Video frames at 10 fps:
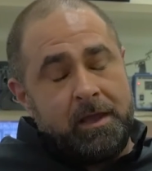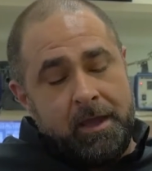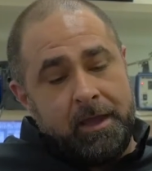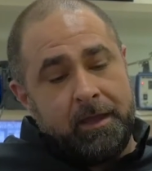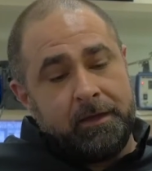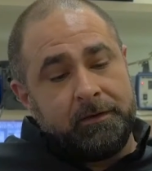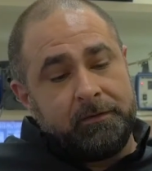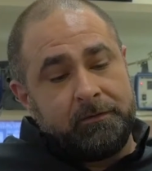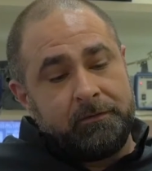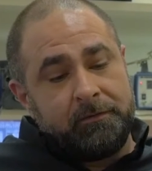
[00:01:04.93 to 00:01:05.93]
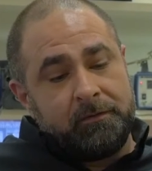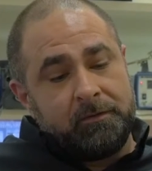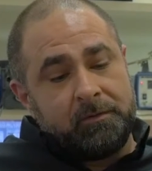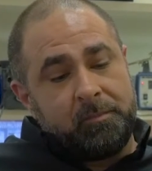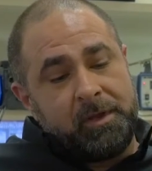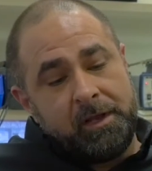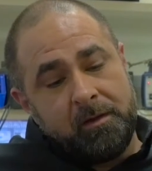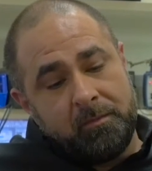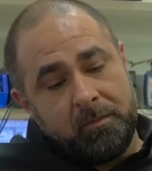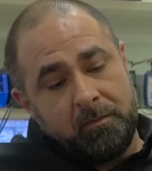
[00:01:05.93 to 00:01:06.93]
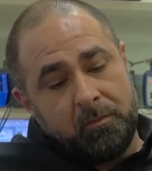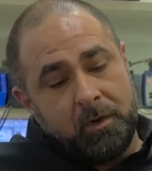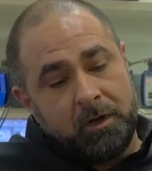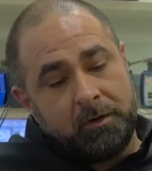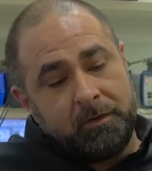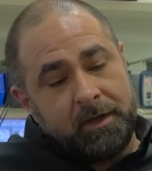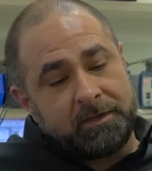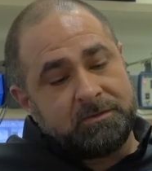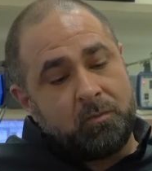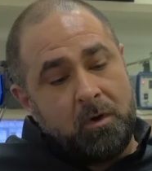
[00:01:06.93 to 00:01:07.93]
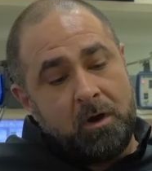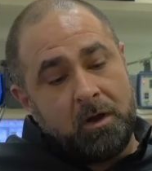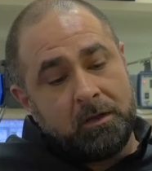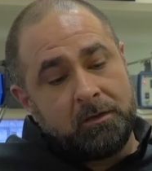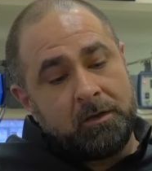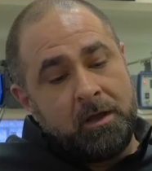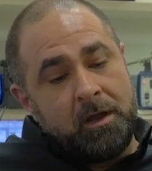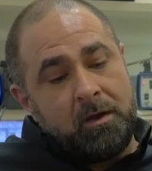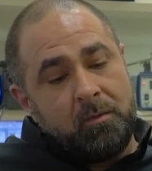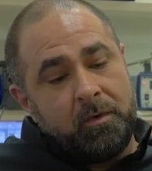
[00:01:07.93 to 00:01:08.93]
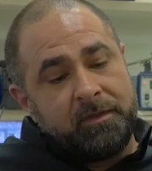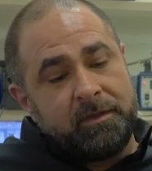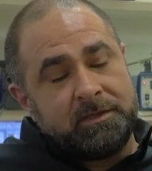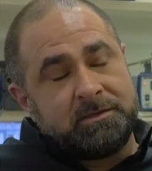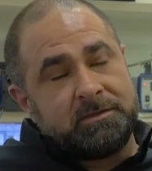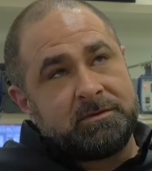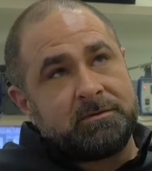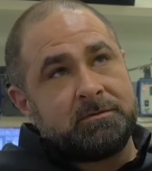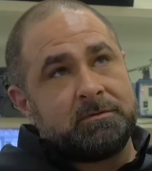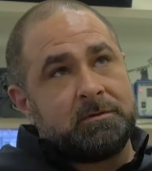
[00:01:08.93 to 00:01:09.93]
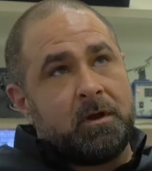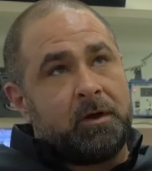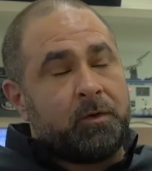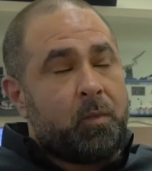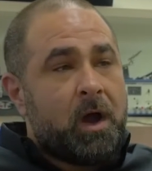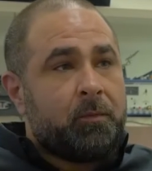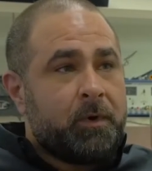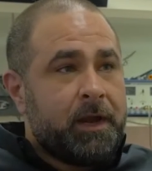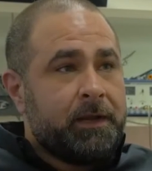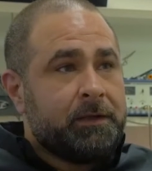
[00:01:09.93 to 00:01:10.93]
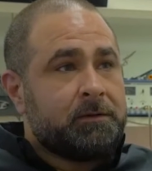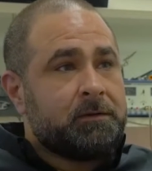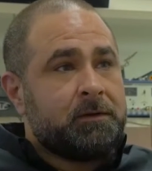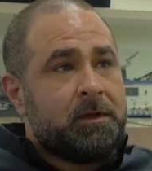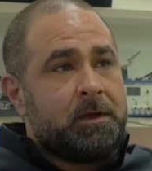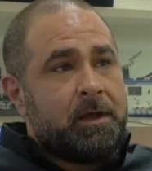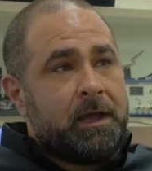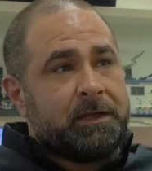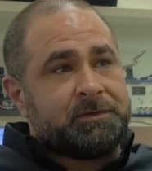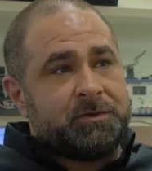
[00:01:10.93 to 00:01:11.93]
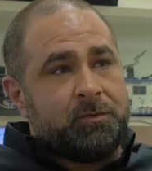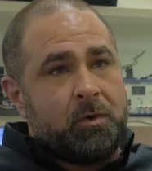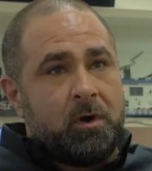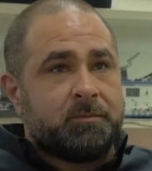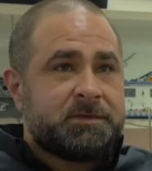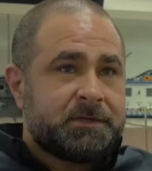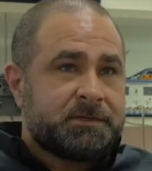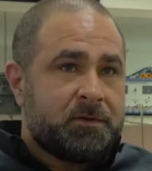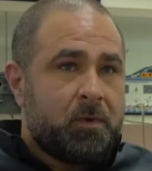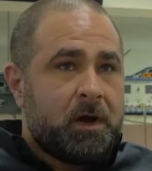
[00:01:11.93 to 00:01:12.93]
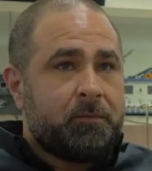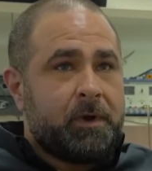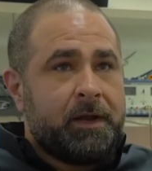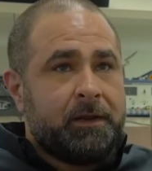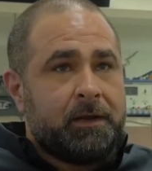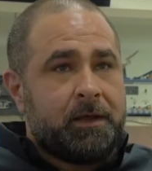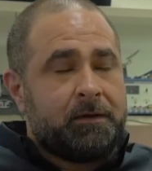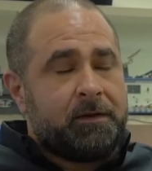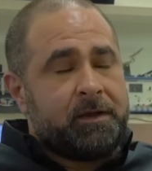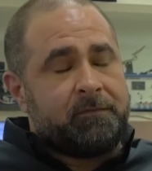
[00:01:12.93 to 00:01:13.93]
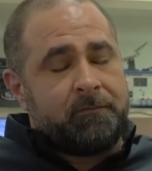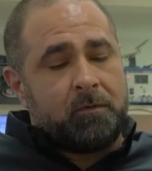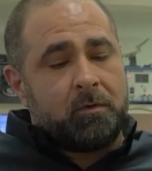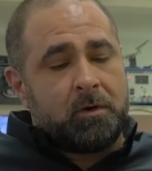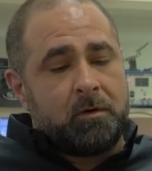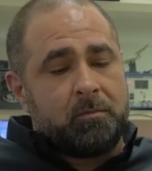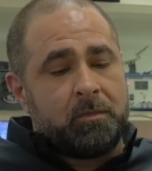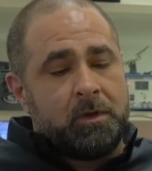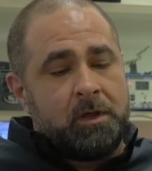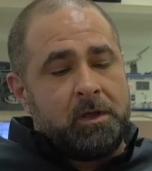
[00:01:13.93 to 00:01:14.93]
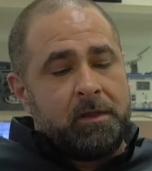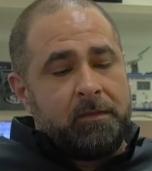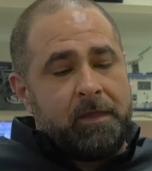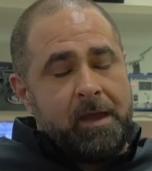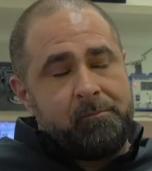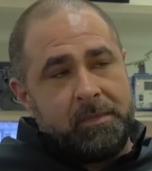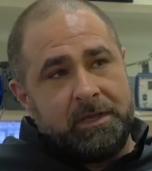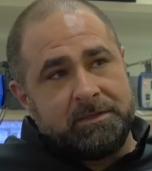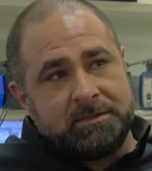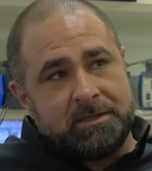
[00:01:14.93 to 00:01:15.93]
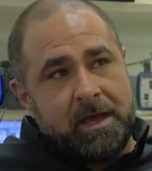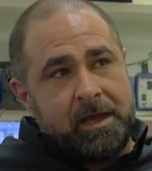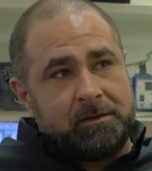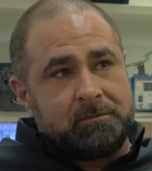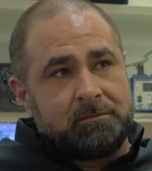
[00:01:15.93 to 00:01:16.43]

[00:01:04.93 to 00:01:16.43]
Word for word: And the P M one hundred X one, with its one hundred watt rating at two ohm, sixty watt rating at, at four ohm, that meets that